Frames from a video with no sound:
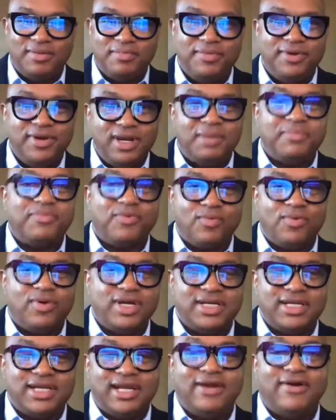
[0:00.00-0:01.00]
number
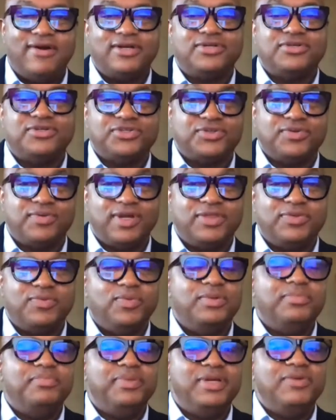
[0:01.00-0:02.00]
one character strength
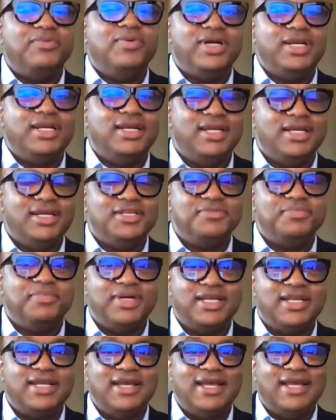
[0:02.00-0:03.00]
would be what it is,
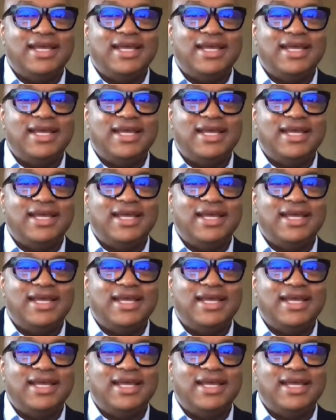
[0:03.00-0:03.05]
but